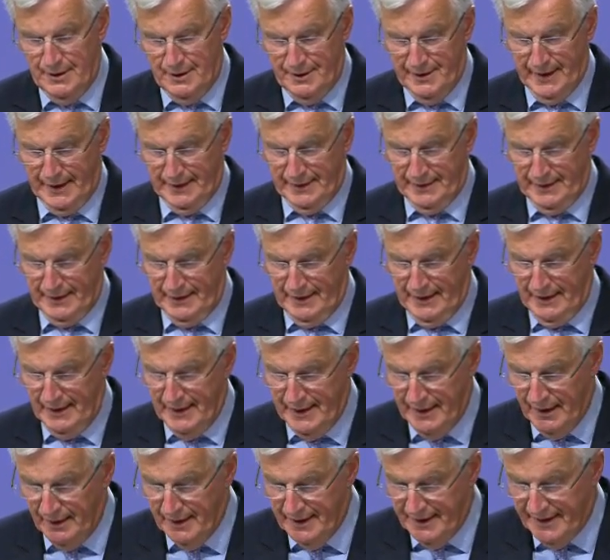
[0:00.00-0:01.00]
that
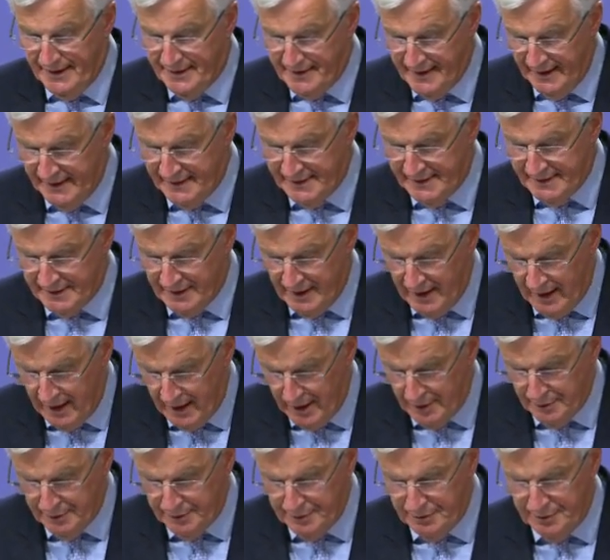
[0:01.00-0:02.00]
clearly sets
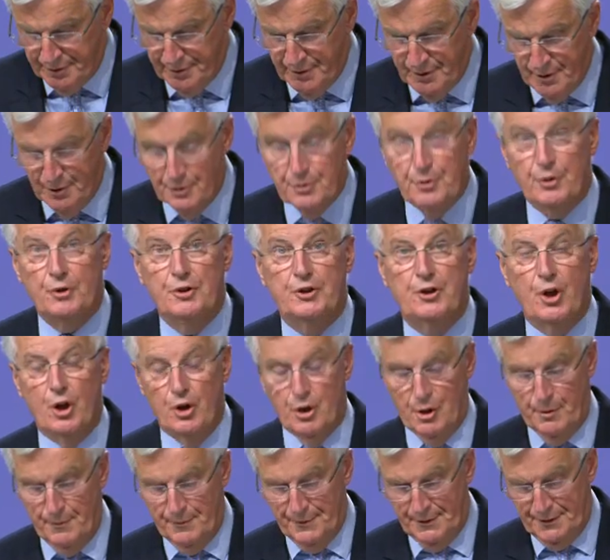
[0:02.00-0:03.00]
out the
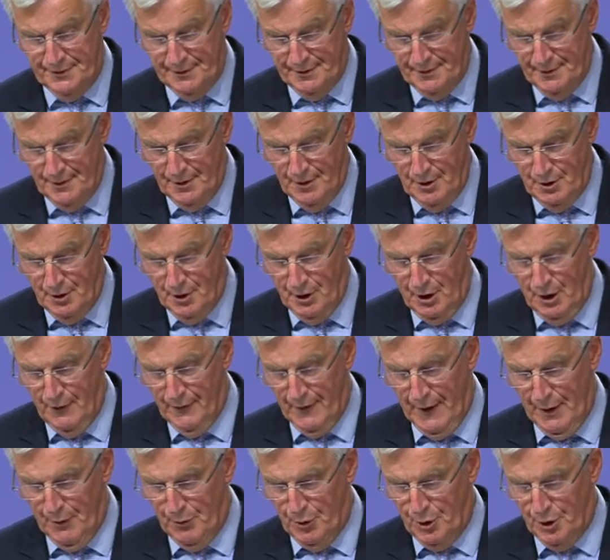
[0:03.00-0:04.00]
terms
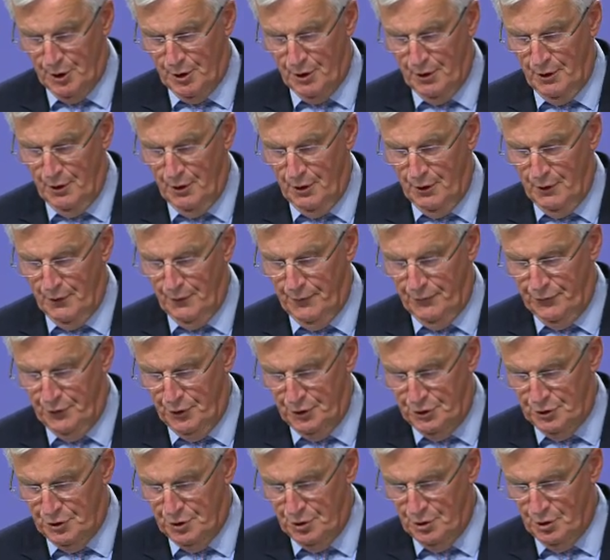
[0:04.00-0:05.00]
of our
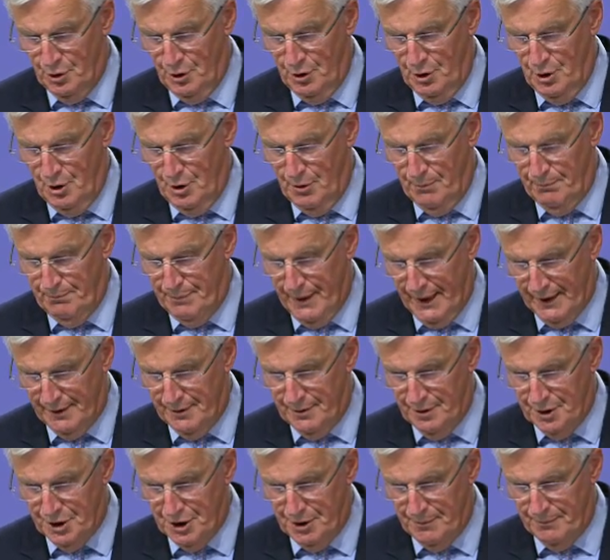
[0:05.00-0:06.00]
future
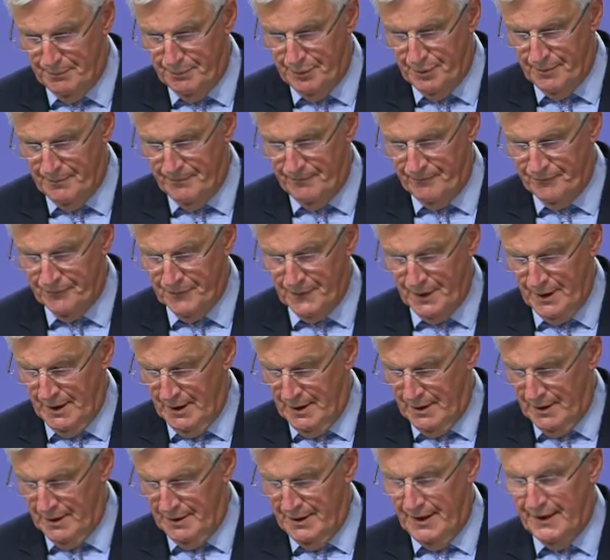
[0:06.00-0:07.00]
partnership.
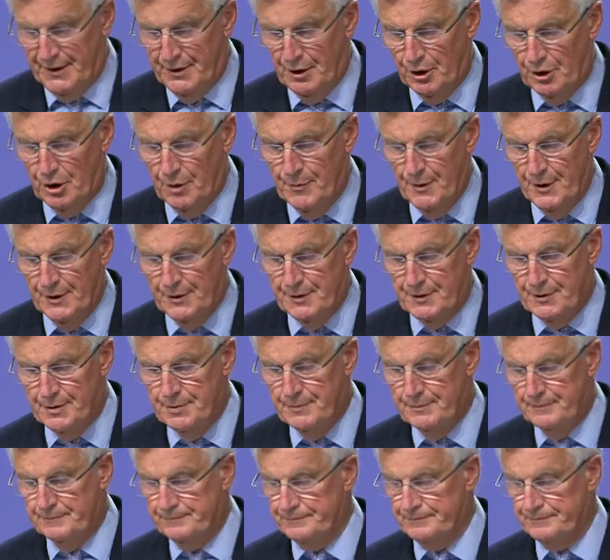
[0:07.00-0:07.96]
This document,